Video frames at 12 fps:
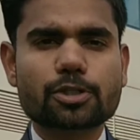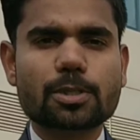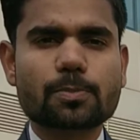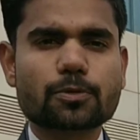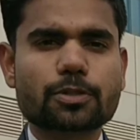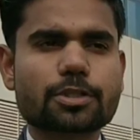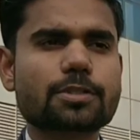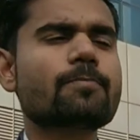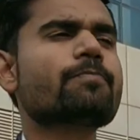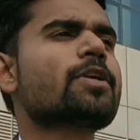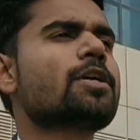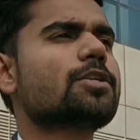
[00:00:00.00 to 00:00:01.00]
process.
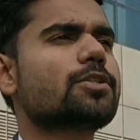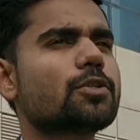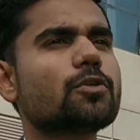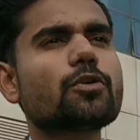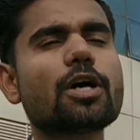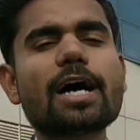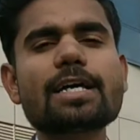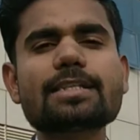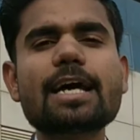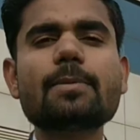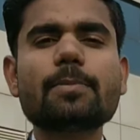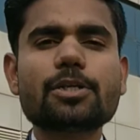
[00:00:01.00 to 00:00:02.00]
So as
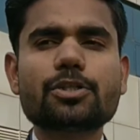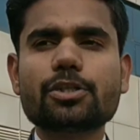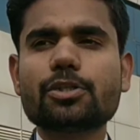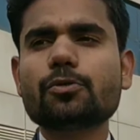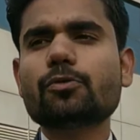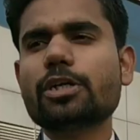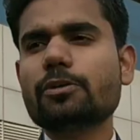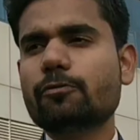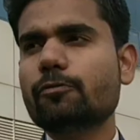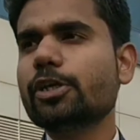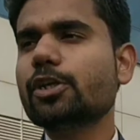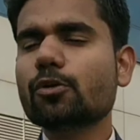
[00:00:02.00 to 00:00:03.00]
I mentioned you,
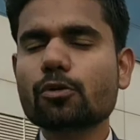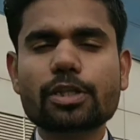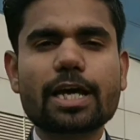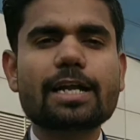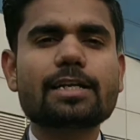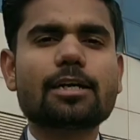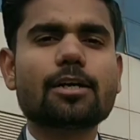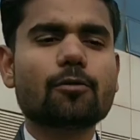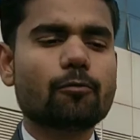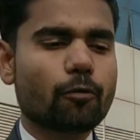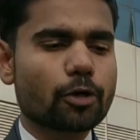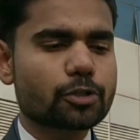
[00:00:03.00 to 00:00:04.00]
if we know that
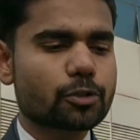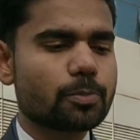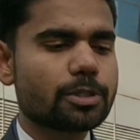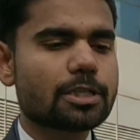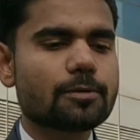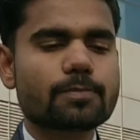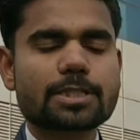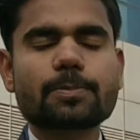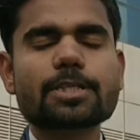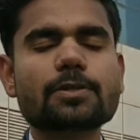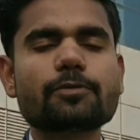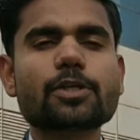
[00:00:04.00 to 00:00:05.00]
what should be the
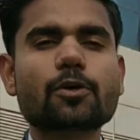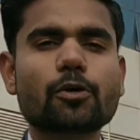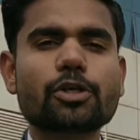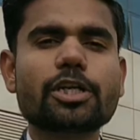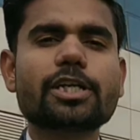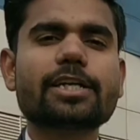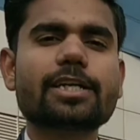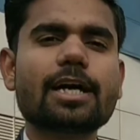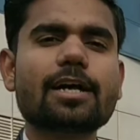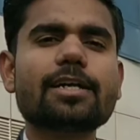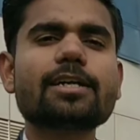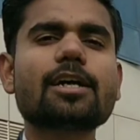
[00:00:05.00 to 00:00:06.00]
specific quantity
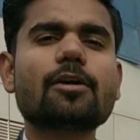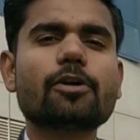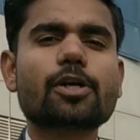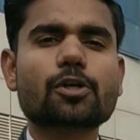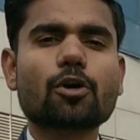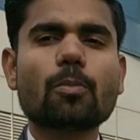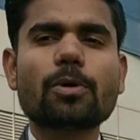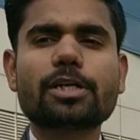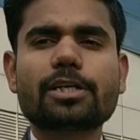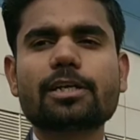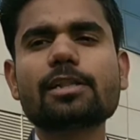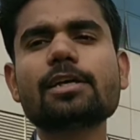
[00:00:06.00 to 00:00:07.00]
regarding our raw
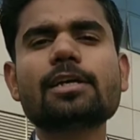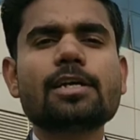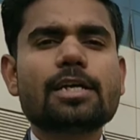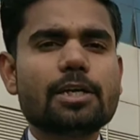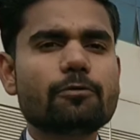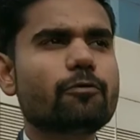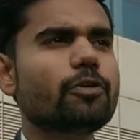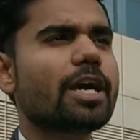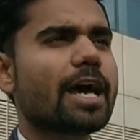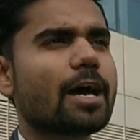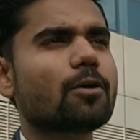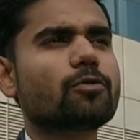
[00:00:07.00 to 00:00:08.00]
material, if we
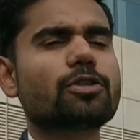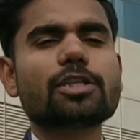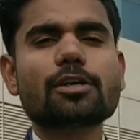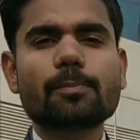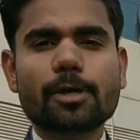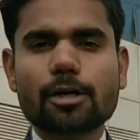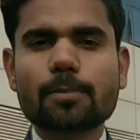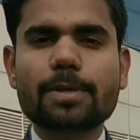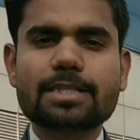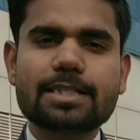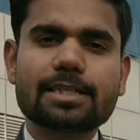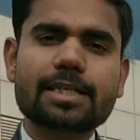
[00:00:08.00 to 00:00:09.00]
have the
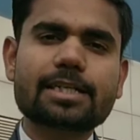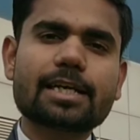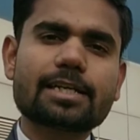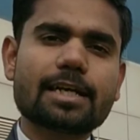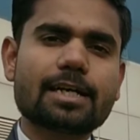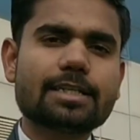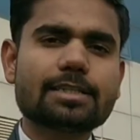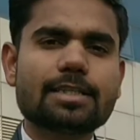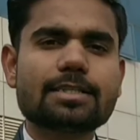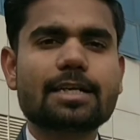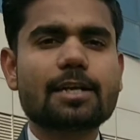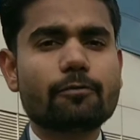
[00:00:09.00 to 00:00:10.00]
basic data regarding
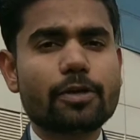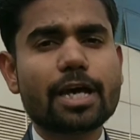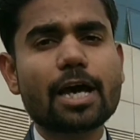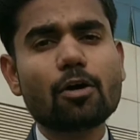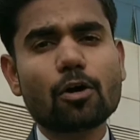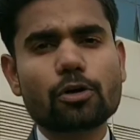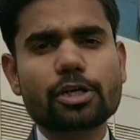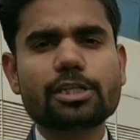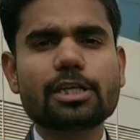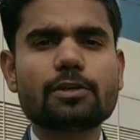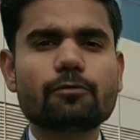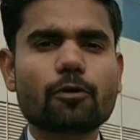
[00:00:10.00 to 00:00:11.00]
this and we have already
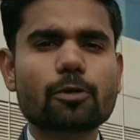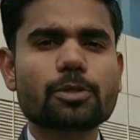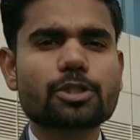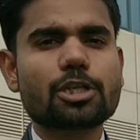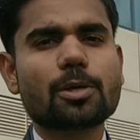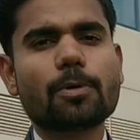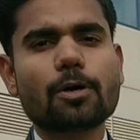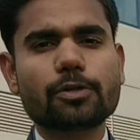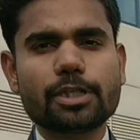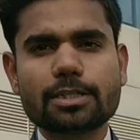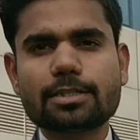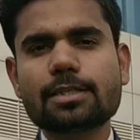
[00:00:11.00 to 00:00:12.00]
the information about
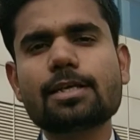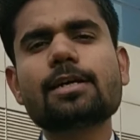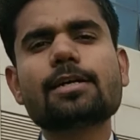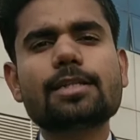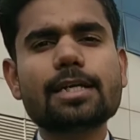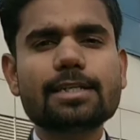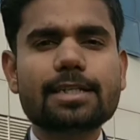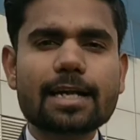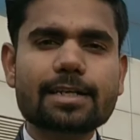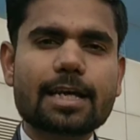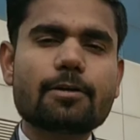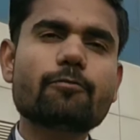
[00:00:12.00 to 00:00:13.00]
this, then that
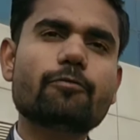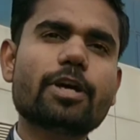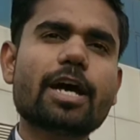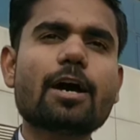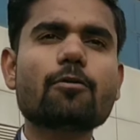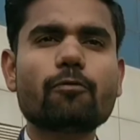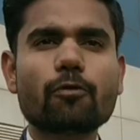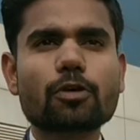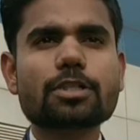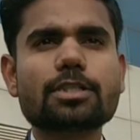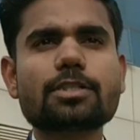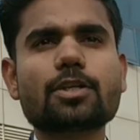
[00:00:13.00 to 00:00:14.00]
time we have
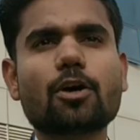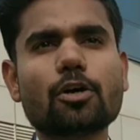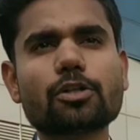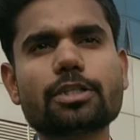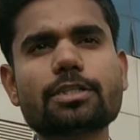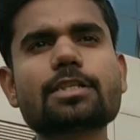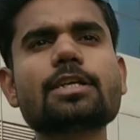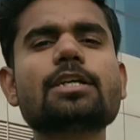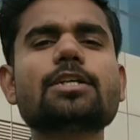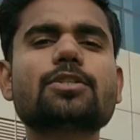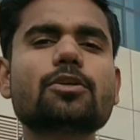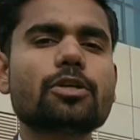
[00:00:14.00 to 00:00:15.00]
focuses on this.
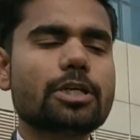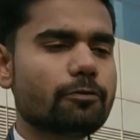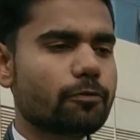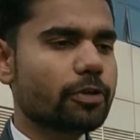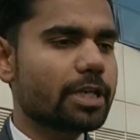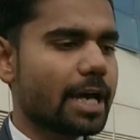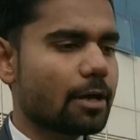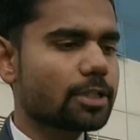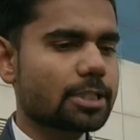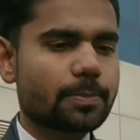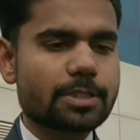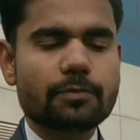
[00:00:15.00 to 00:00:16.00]
So if we have
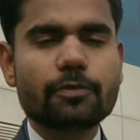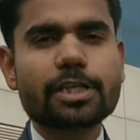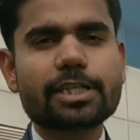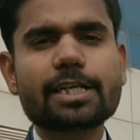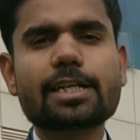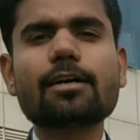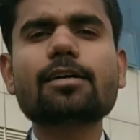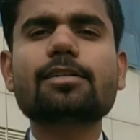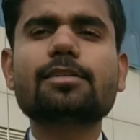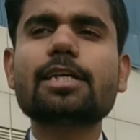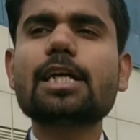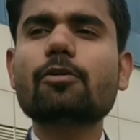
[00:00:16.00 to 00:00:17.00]
the specific data,
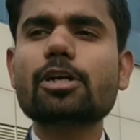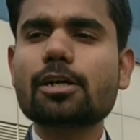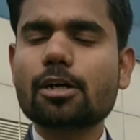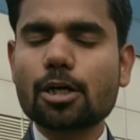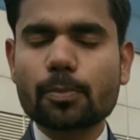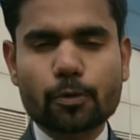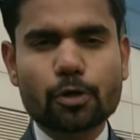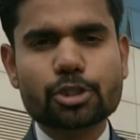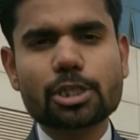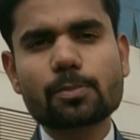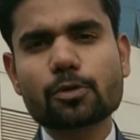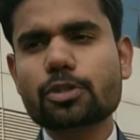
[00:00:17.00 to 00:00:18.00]
then our
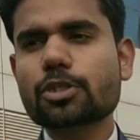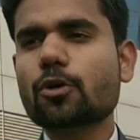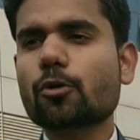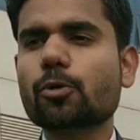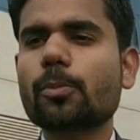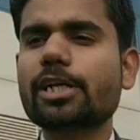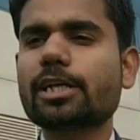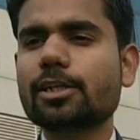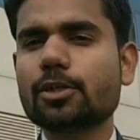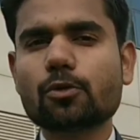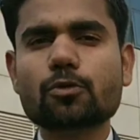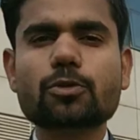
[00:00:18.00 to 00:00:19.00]
production process
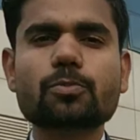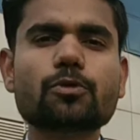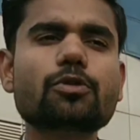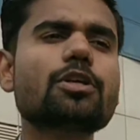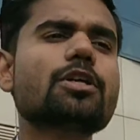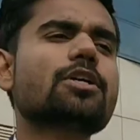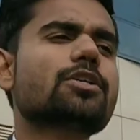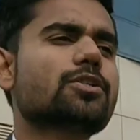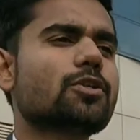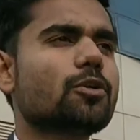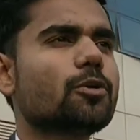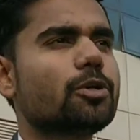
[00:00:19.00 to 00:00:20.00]
automatically goes smooth.
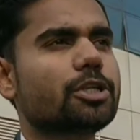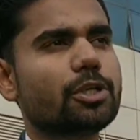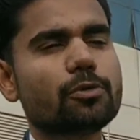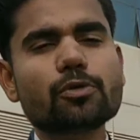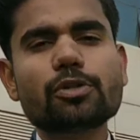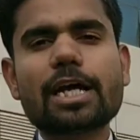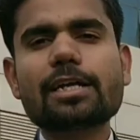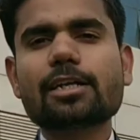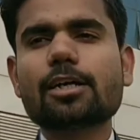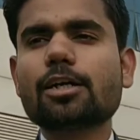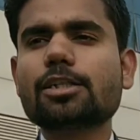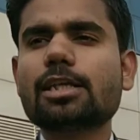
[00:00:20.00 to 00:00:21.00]
So due to that
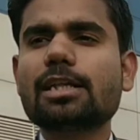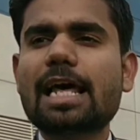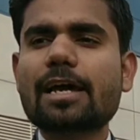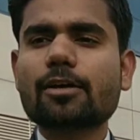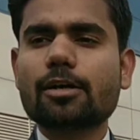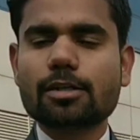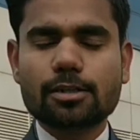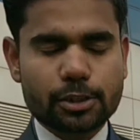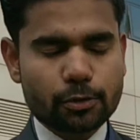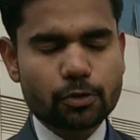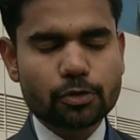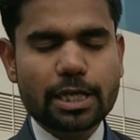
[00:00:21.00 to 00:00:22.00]

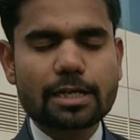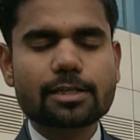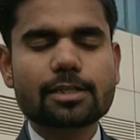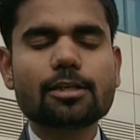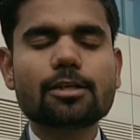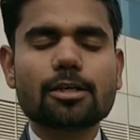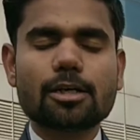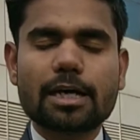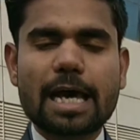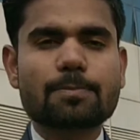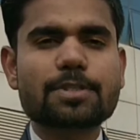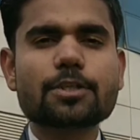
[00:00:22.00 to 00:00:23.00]
the
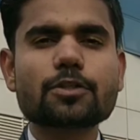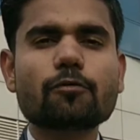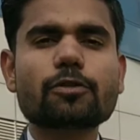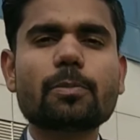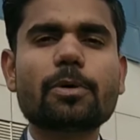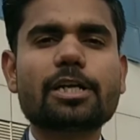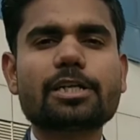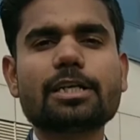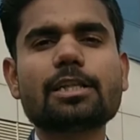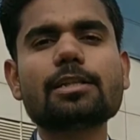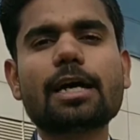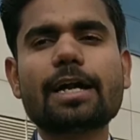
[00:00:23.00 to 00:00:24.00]
absence of the
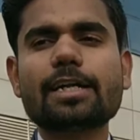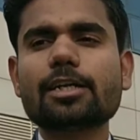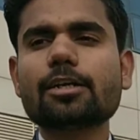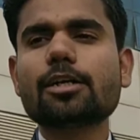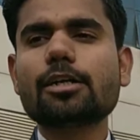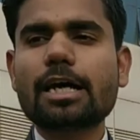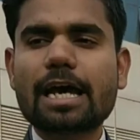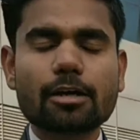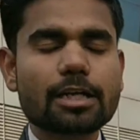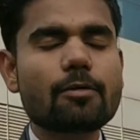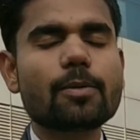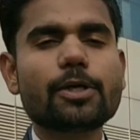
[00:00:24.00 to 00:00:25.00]
material and
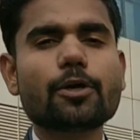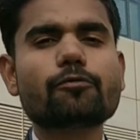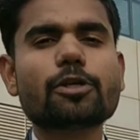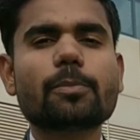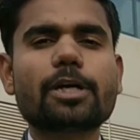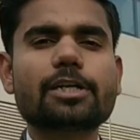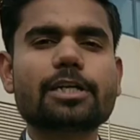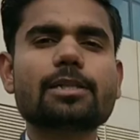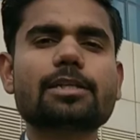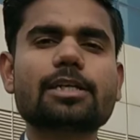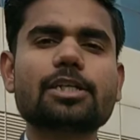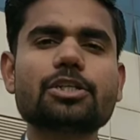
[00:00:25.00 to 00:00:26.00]
unavailability of the material
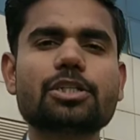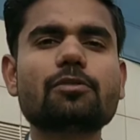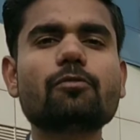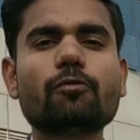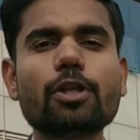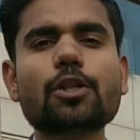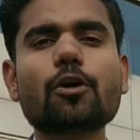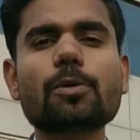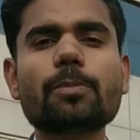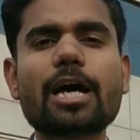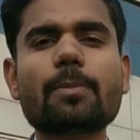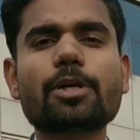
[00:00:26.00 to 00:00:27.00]
condition will not
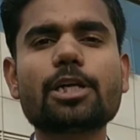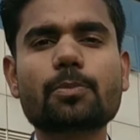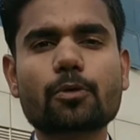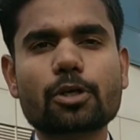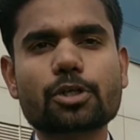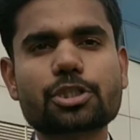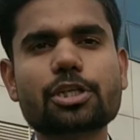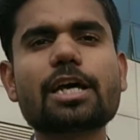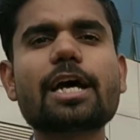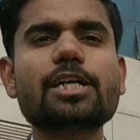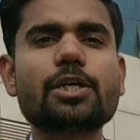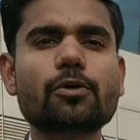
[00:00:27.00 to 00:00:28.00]
be happen in production,
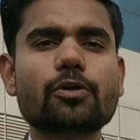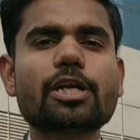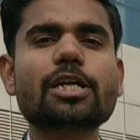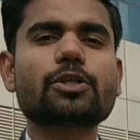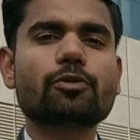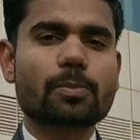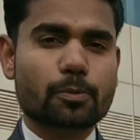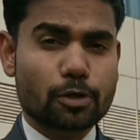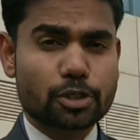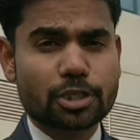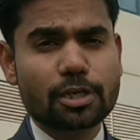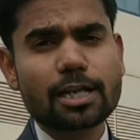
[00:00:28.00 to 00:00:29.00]
and due to that your
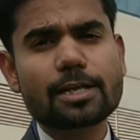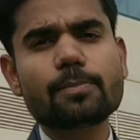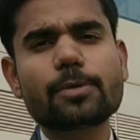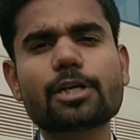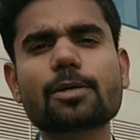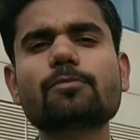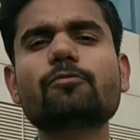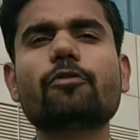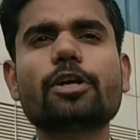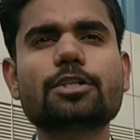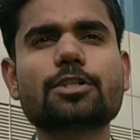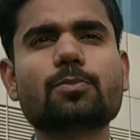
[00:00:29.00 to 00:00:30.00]
production line becomes
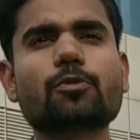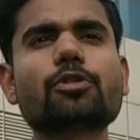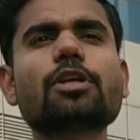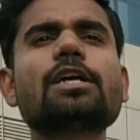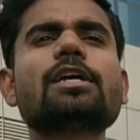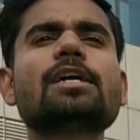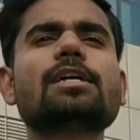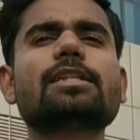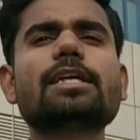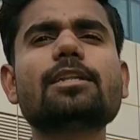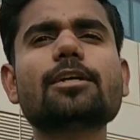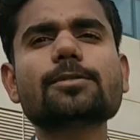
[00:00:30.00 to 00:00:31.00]
very smooth.
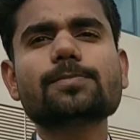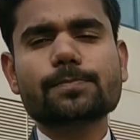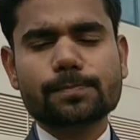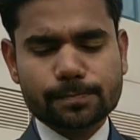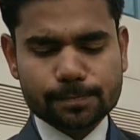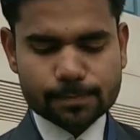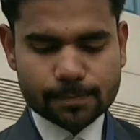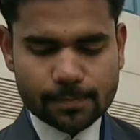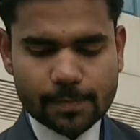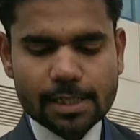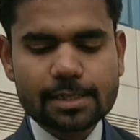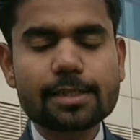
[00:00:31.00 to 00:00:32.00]

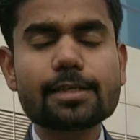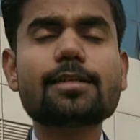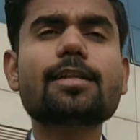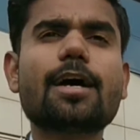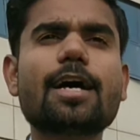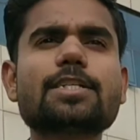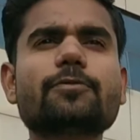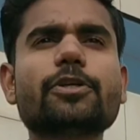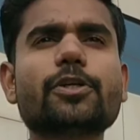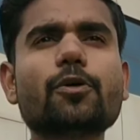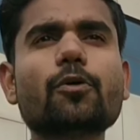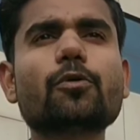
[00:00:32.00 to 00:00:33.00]
Then as we
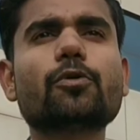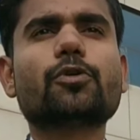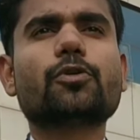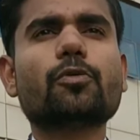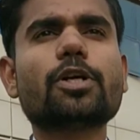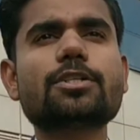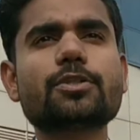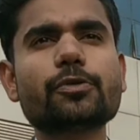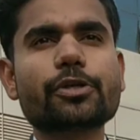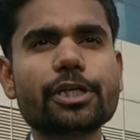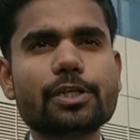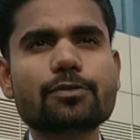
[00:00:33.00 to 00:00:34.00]
go towards to
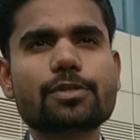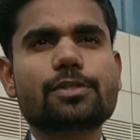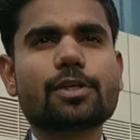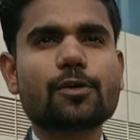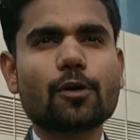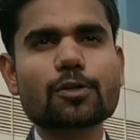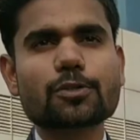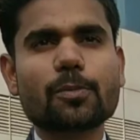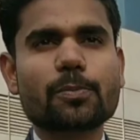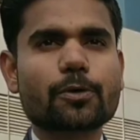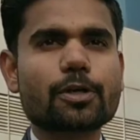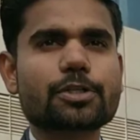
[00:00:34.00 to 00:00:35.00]
reduce the cost of
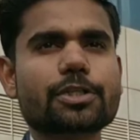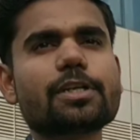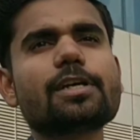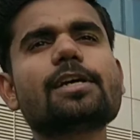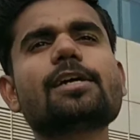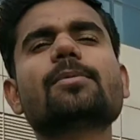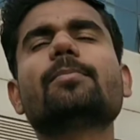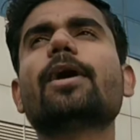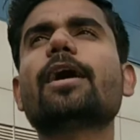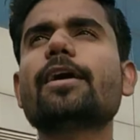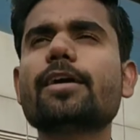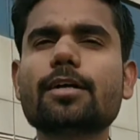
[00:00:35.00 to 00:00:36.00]
production
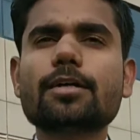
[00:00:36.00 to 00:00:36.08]
by